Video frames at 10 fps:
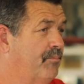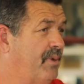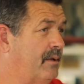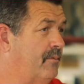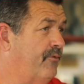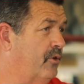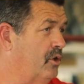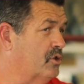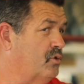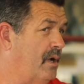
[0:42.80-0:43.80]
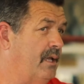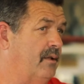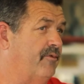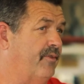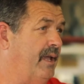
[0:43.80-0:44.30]
But for the
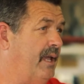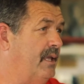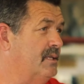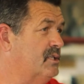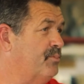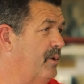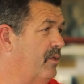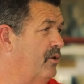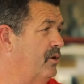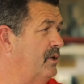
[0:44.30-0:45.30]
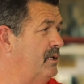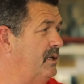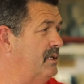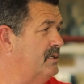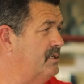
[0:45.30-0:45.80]
Australian fans, it's been 13
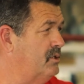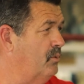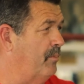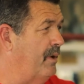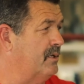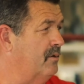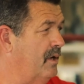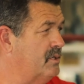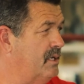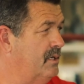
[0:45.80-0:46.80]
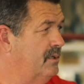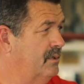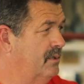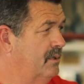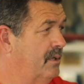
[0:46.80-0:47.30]
years since you went back to Russia.
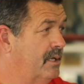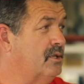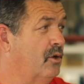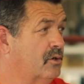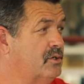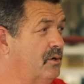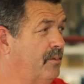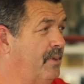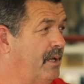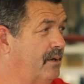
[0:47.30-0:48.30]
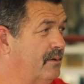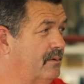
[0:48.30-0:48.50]
It's a long time, mate.